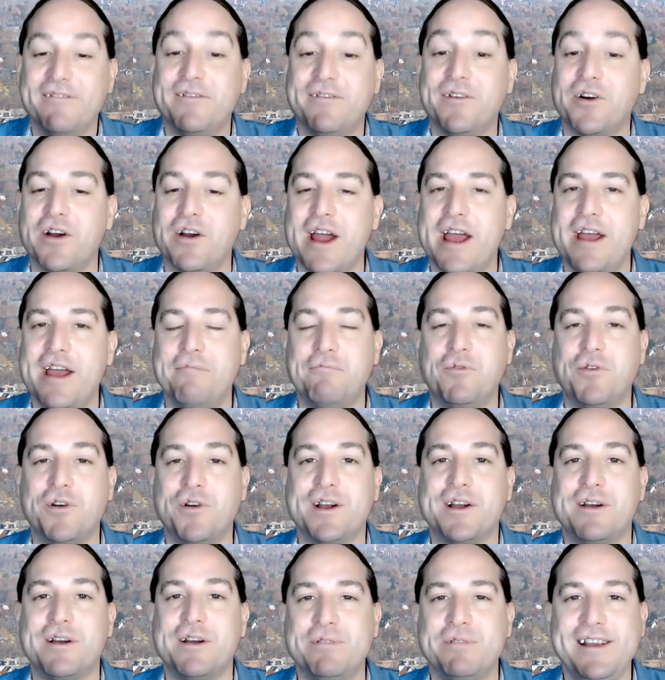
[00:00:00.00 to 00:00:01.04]
For a
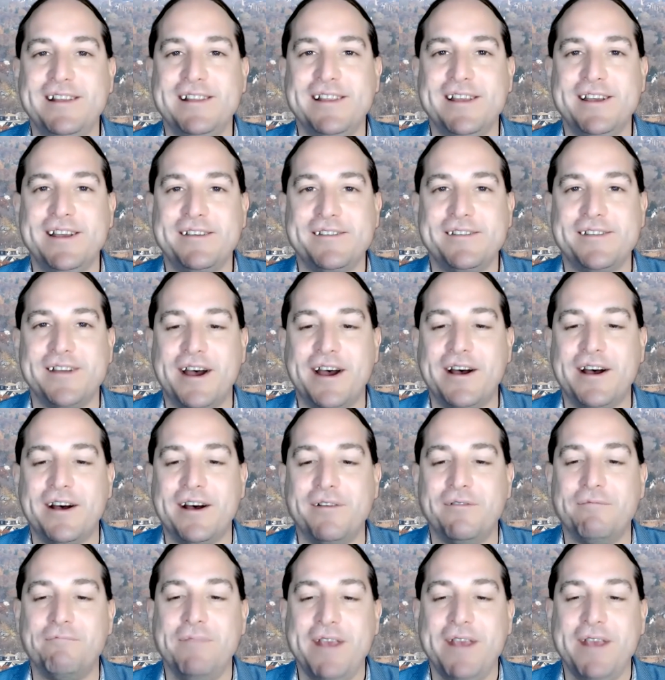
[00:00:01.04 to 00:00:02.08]
more complete list
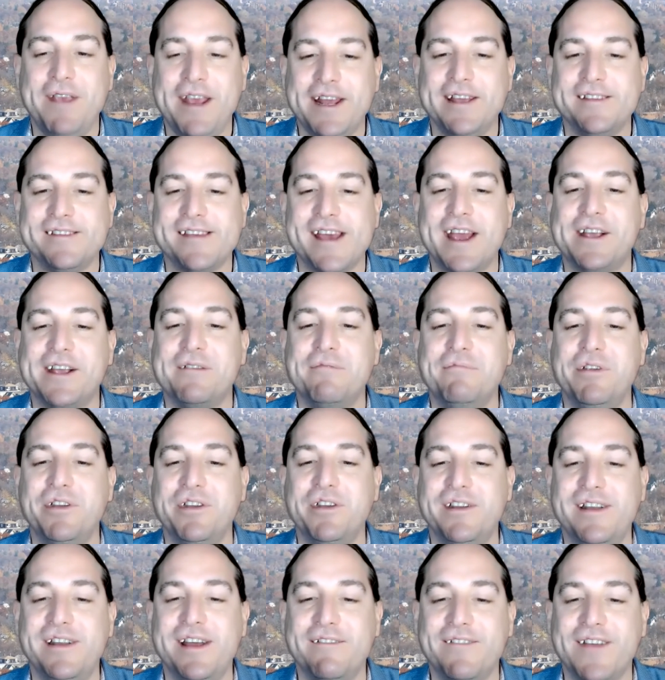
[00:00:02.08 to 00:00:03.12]
of meetings and
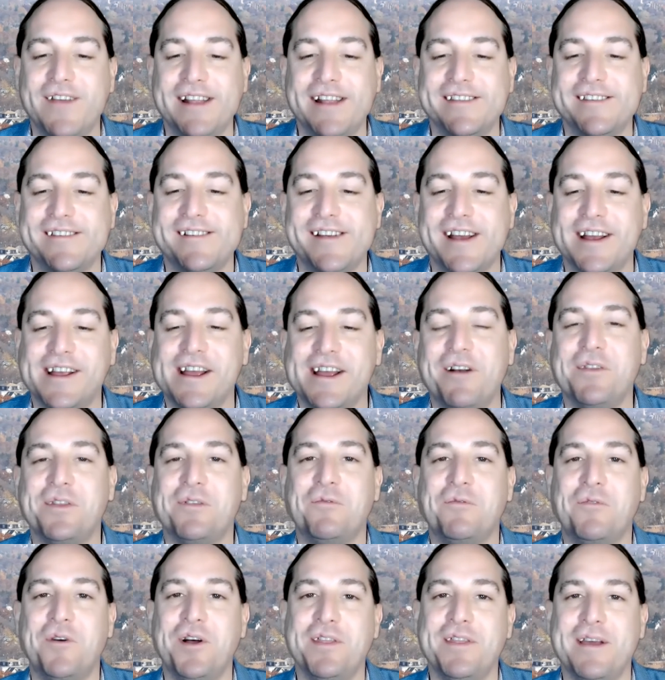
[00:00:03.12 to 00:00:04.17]
community events, check out
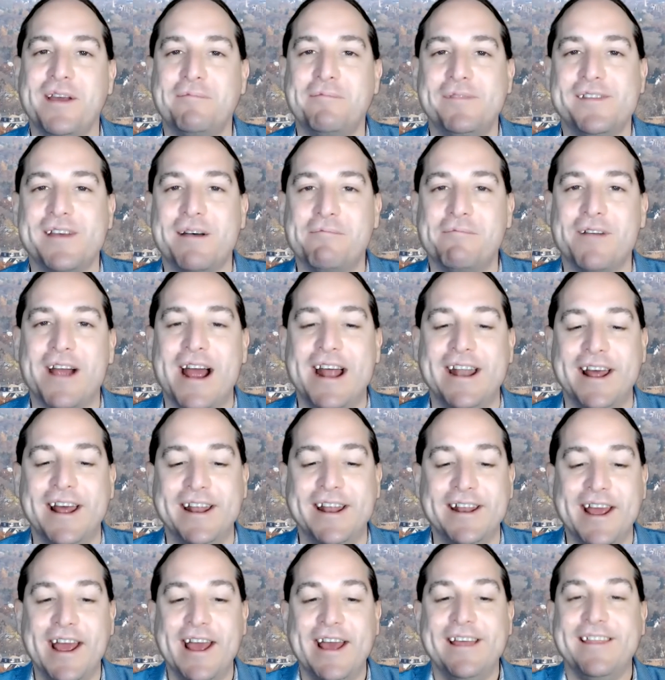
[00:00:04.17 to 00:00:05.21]
the Waltham subreddit.
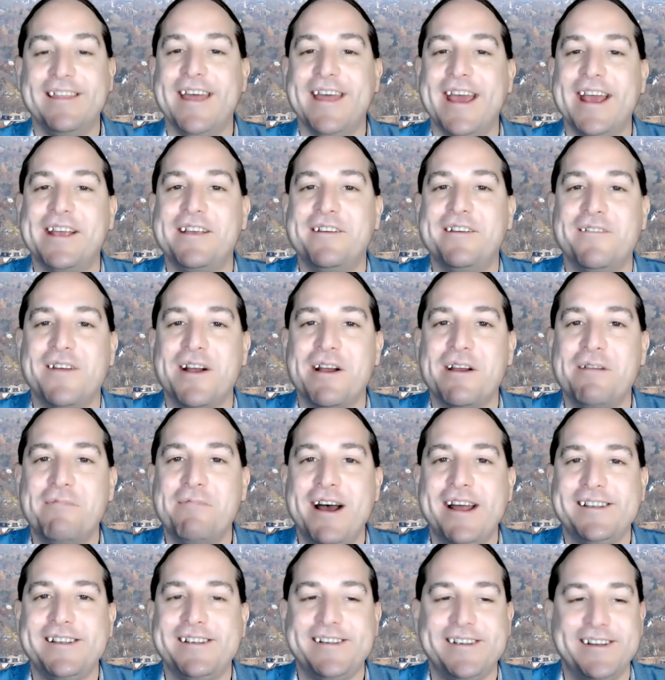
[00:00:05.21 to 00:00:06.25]
Thank you very
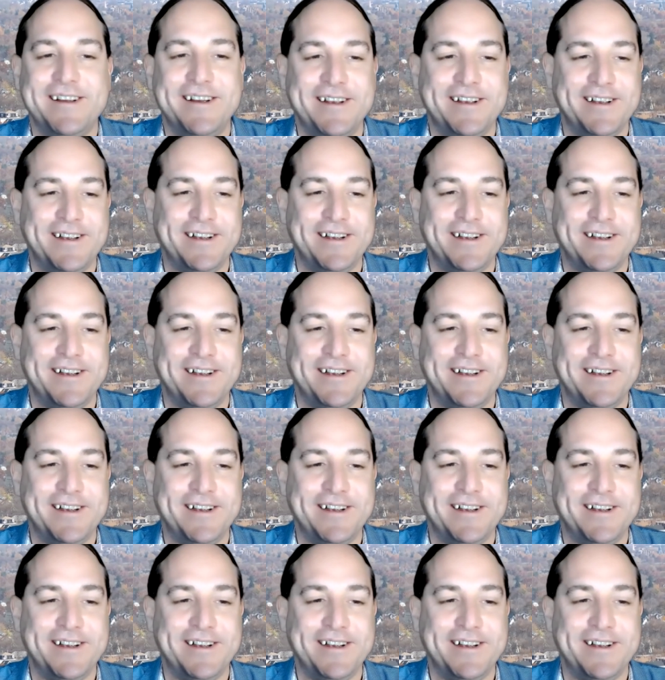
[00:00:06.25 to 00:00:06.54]
much.